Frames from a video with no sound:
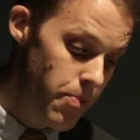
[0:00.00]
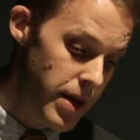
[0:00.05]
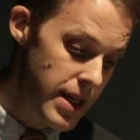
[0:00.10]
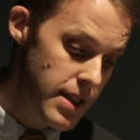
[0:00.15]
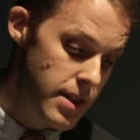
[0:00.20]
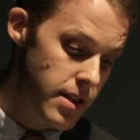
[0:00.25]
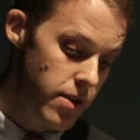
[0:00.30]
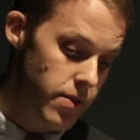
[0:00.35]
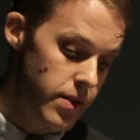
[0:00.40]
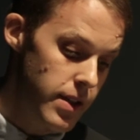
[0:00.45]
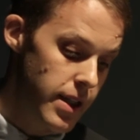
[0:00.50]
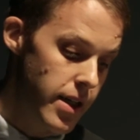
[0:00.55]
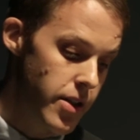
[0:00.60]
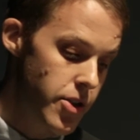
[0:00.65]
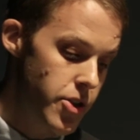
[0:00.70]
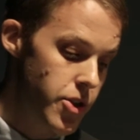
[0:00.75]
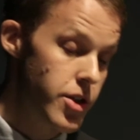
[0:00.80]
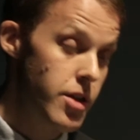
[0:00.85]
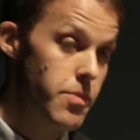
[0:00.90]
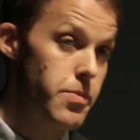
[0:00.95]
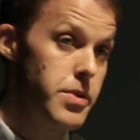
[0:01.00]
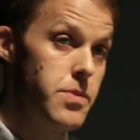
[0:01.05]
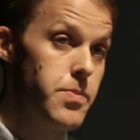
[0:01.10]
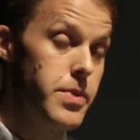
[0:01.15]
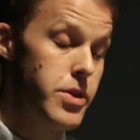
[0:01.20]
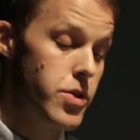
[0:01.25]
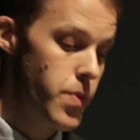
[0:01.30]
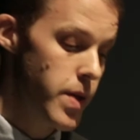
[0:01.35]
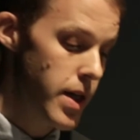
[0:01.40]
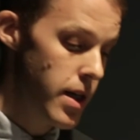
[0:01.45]
basic relationship is
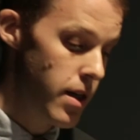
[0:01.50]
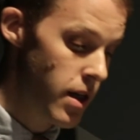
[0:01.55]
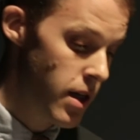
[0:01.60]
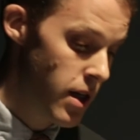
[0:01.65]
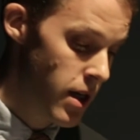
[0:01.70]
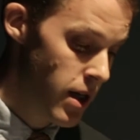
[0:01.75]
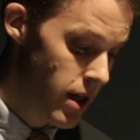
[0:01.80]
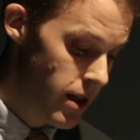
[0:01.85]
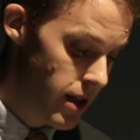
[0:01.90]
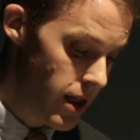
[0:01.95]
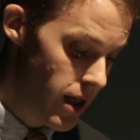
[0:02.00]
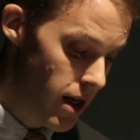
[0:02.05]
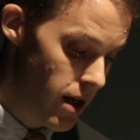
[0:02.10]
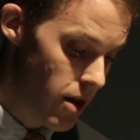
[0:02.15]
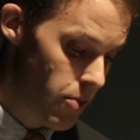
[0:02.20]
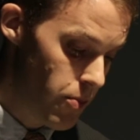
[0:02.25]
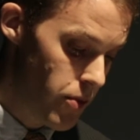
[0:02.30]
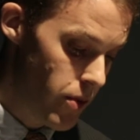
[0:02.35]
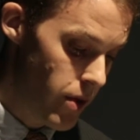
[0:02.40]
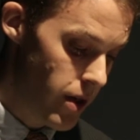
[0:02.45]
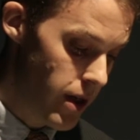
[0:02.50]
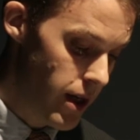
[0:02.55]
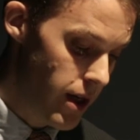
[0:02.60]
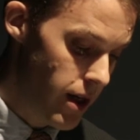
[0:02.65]
between the airport